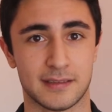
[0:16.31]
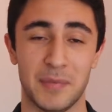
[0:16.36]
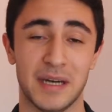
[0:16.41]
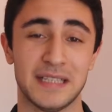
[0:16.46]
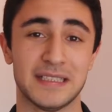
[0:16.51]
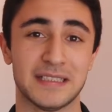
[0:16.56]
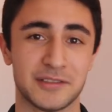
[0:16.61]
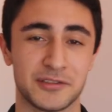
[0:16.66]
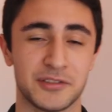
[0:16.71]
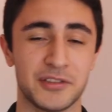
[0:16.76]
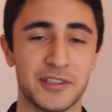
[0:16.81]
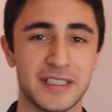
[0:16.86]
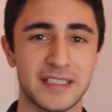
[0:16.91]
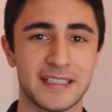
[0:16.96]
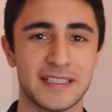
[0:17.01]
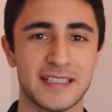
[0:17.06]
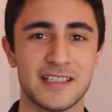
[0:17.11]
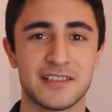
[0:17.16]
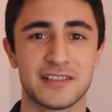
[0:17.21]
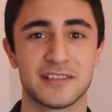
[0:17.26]
But in
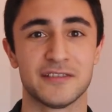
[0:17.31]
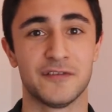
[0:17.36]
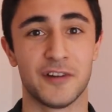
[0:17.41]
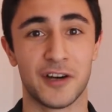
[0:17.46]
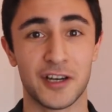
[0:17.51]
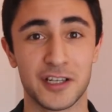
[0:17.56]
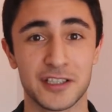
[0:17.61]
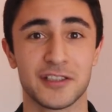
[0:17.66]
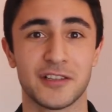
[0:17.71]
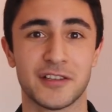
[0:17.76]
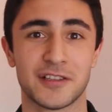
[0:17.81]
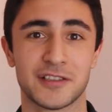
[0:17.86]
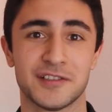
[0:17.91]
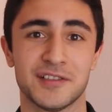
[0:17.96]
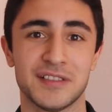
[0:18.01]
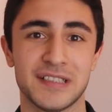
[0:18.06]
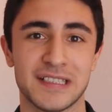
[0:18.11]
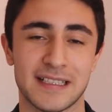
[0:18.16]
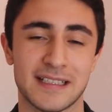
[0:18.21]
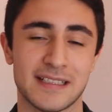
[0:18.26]
Turkish, the word
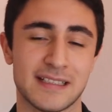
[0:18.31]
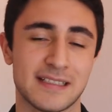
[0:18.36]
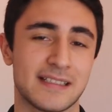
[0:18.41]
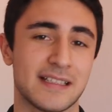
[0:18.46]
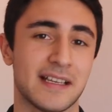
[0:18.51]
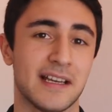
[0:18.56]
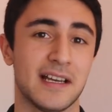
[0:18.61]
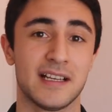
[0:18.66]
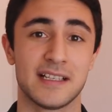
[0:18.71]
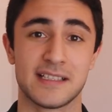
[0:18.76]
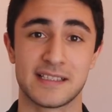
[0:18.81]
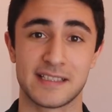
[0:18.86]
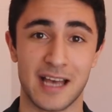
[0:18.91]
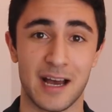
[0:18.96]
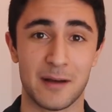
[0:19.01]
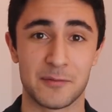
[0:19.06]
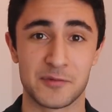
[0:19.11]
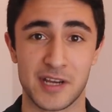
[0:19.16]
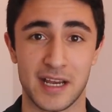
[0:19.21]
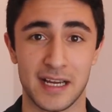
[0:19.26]
order is
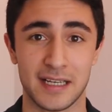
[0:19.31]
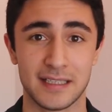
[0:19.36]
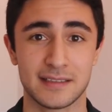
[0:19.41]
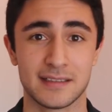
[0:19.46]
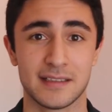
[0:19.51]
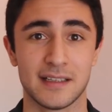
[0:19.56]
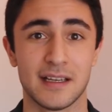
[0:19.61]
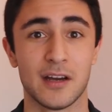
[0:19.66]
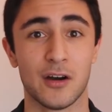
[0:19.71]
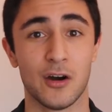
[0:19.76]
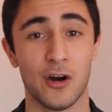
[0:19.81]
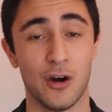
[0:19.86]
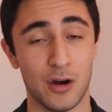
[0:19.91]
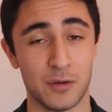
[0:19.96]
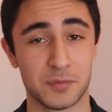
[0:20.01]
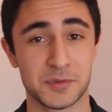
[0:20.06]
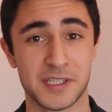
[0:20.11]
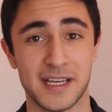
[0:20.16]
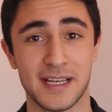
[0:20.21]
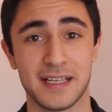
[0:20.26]
subject,
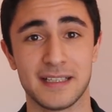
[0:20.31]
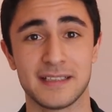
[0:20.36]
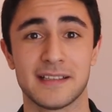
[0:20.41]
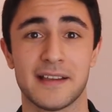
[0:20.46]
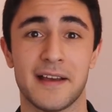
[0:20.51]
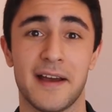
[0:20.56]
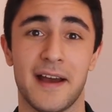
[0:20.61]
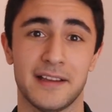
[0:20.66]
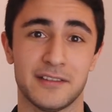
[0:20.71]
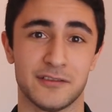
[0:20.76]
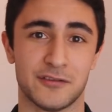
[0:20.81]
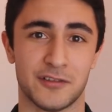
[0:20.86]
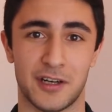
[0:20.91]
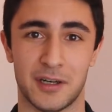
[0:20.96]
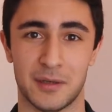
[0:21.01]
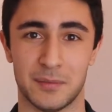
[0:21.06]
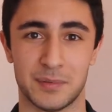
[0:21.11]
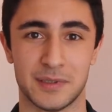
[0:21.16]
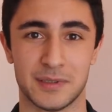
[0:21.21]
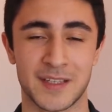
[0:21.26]
object, and
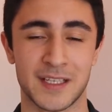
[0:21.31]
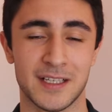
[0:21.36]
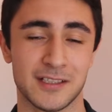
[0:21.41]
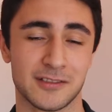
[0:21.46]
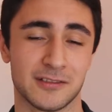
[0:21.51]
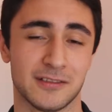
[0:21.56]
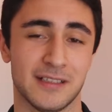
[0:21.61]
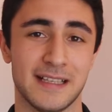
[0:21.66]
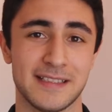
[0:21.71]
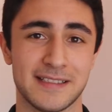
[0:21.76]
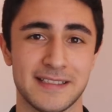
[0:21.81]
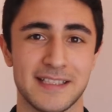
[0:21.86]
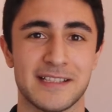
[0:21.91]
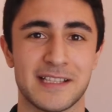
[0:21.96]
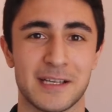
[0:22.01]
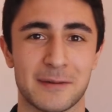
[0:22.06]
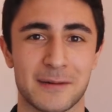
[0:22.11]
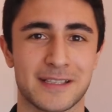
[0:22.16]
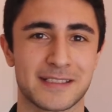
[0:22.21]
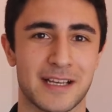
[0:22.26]
verb. So let's see
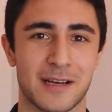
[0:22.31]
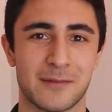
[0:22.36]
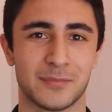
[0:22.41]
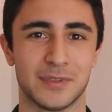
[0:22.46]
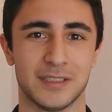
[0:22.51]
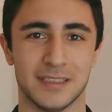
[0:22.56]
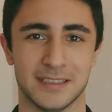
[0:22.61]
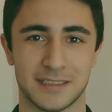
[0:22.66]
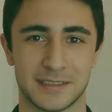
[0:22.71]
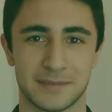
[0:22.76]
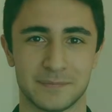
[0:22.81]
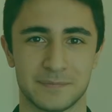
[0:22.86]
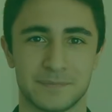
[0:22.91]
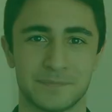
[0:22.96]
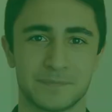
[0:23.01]
some examples.